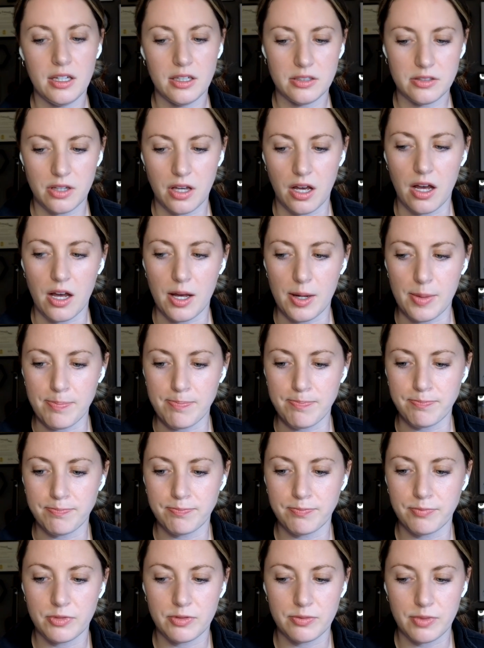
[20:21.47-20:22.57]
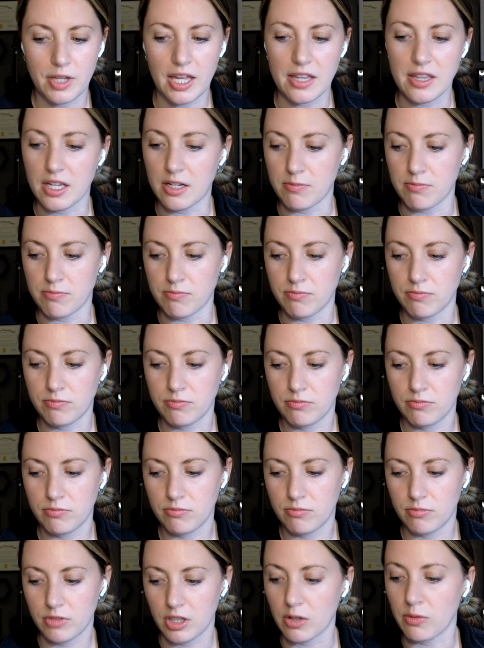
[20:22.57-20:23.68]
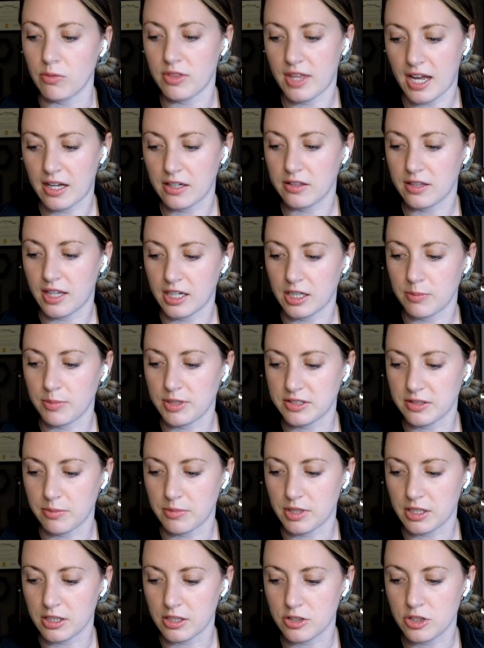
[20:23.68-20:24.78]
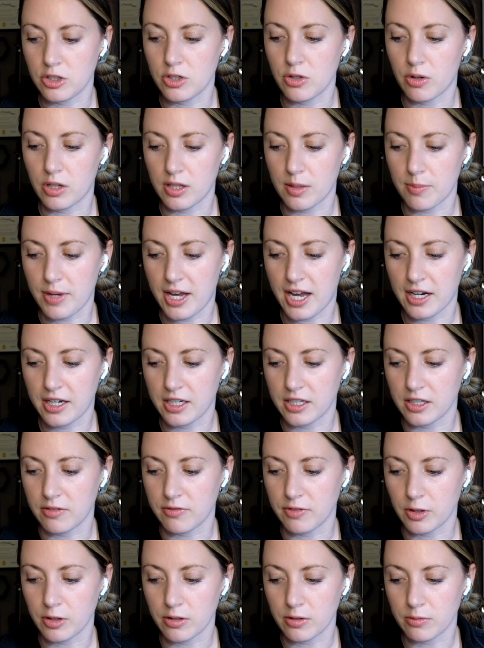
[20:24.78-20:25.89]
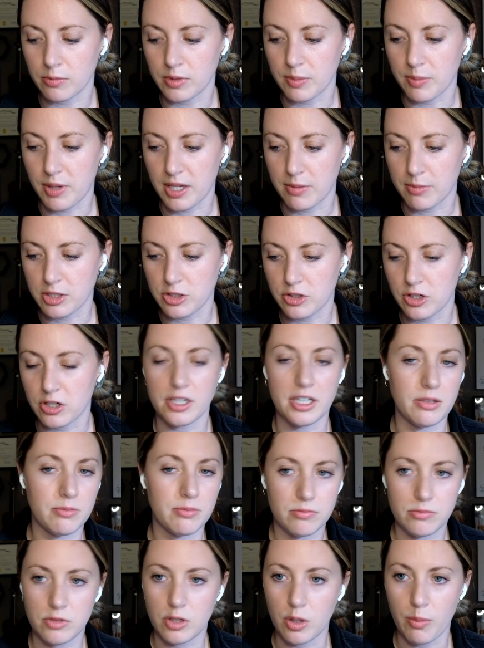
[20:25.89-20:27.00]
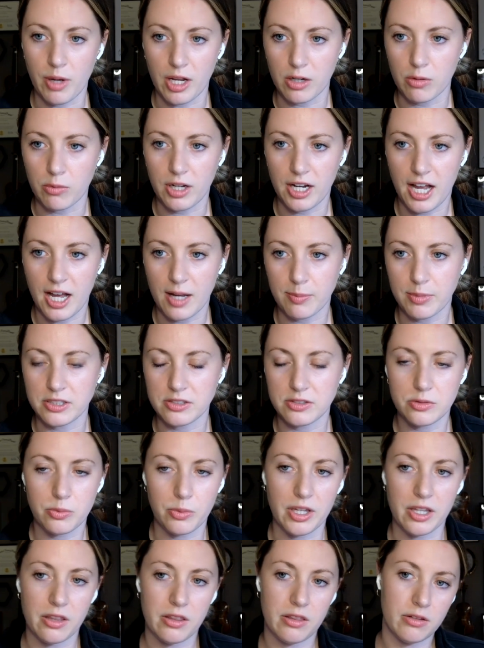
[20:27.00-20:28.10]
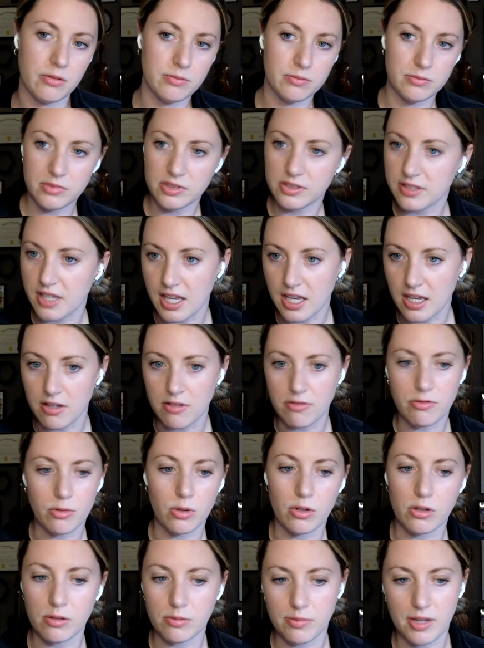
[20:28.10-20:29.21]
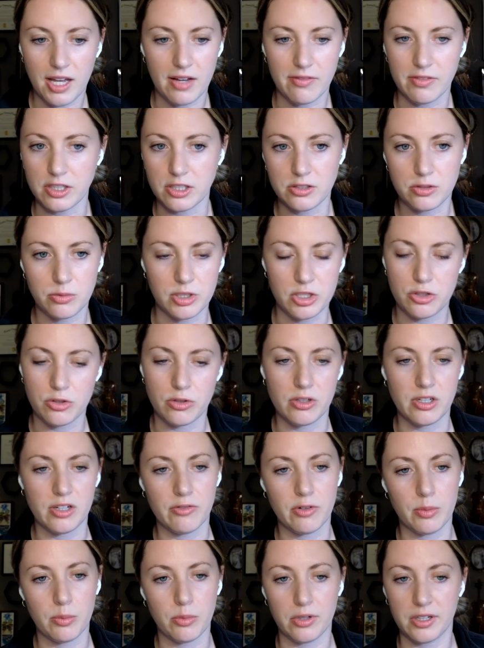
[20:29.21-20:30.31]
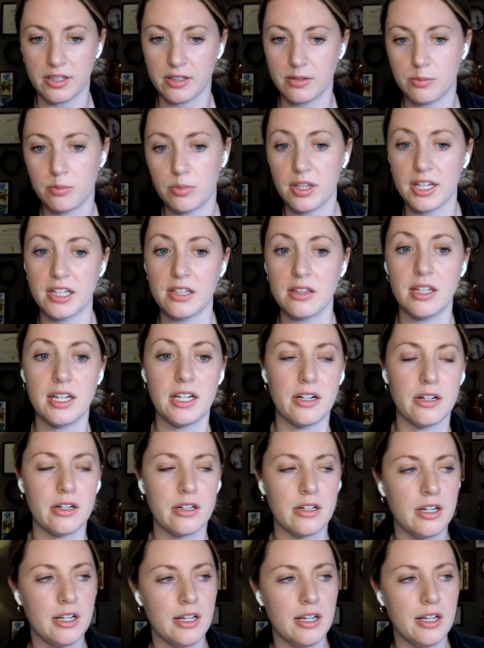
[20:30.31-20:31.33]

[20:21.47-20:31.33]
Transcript: Um, and then, you know, that that could be something that you do on the back end of your repayment journey, no matter what happens with save or having to switch to a different plan later.